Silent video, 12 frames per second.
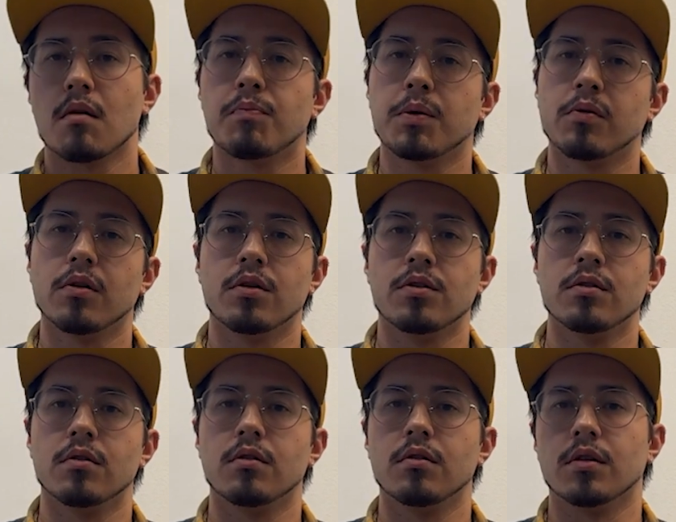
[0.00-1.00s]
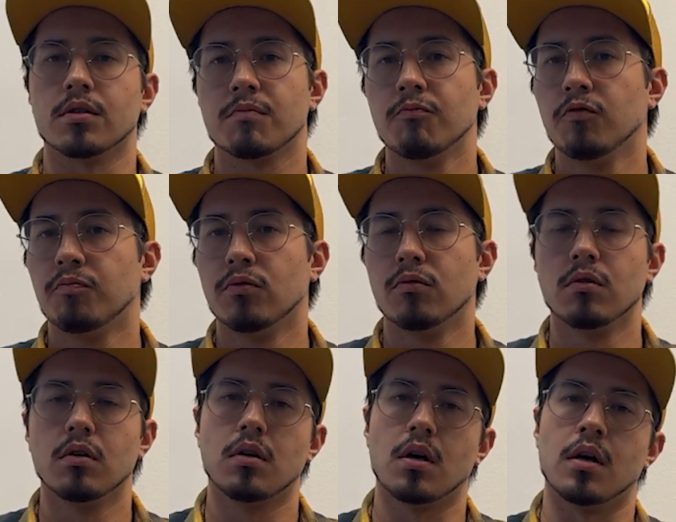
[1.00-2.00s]
people enjoy a smooth pull
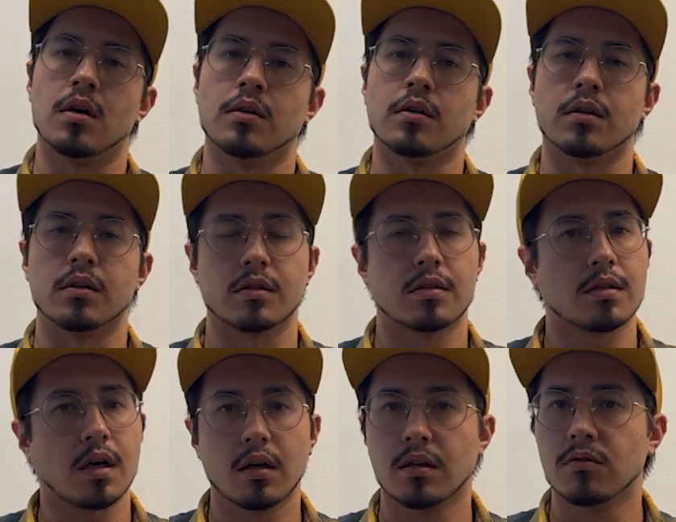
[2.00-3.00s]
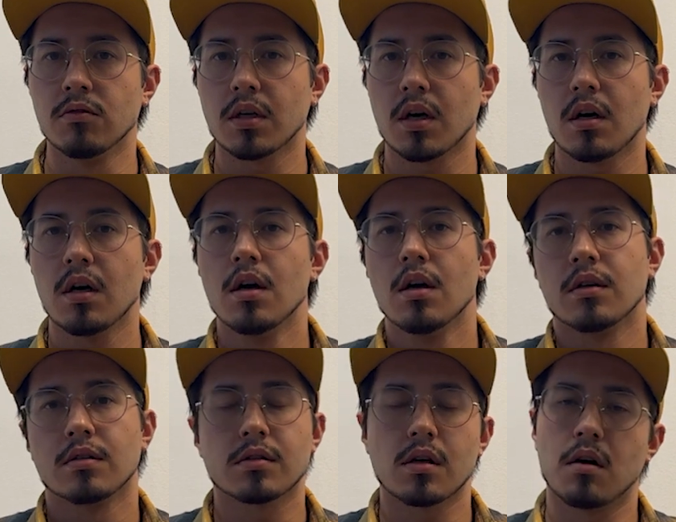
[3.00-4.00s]
and silent hookah.
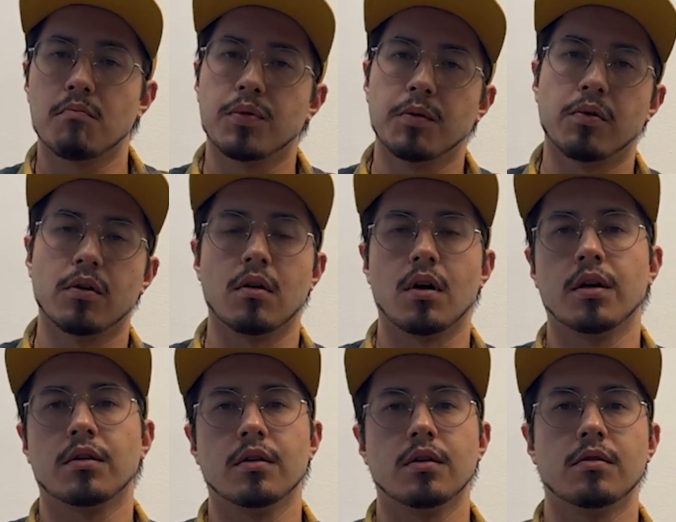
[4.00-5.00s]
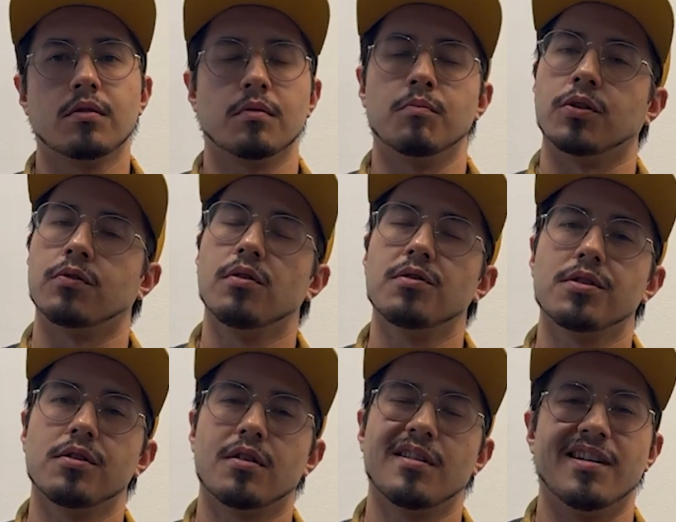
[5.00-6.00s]
Some people like it a bit
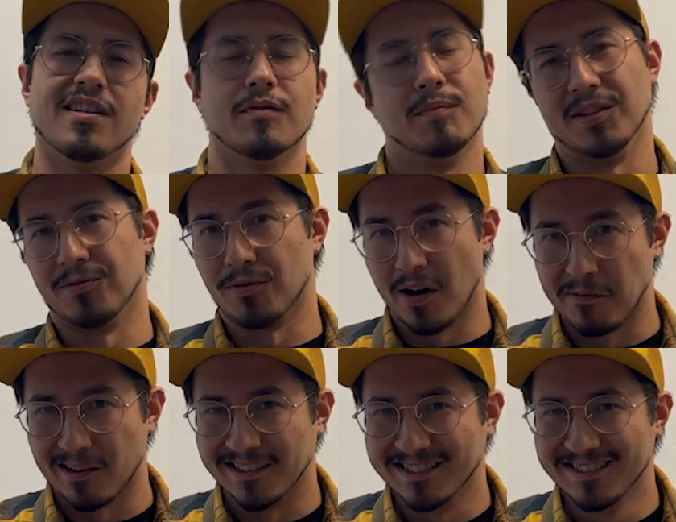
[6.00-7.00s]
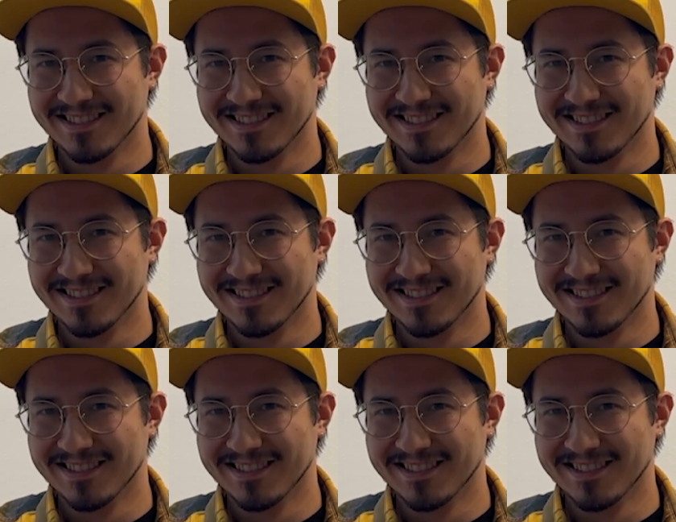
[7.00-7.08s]
noisier and a bit rougher.